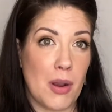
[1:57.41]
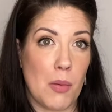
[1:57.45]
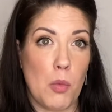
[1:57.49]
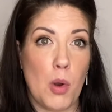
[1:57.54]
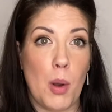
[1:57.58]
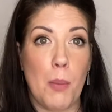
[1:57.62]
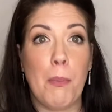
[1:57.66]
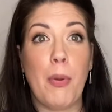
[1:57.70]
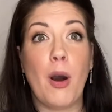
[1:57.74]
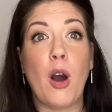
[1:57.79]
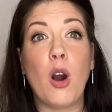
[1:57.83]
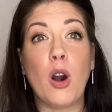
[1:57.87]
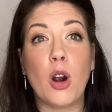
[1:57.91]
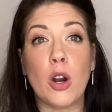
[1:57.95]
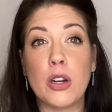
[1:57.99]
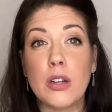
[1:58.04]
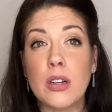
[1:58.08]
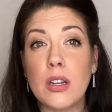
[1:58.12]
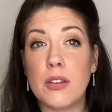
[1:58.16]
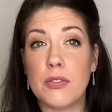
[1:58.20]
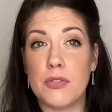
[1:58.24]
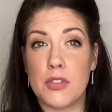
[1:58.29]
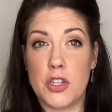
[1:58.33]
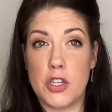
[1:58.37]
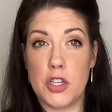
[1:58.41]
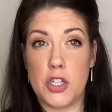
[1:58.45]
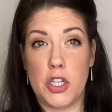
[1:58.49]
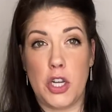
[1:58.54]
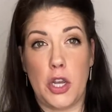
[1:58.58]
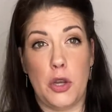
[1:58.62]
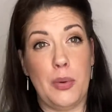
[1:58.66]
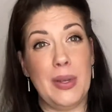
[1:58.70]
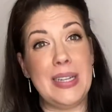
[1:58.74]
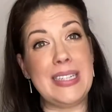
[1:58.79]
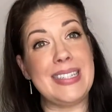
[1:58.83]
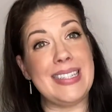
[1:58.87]
what part of the
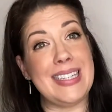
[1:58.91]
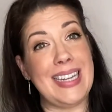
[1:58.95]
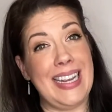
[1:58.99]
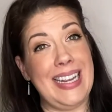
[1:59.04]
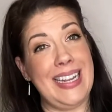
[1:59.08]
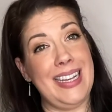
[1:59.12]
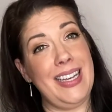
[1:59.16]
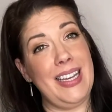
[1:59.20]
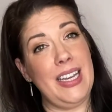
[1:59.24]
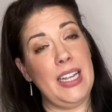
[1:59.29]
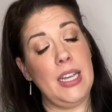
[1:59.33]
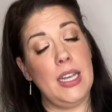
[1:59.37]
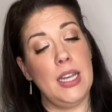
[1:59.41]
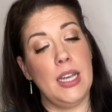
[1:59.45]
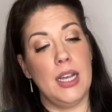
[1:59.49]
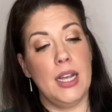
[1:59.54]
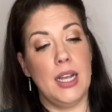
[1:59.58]
show it's in,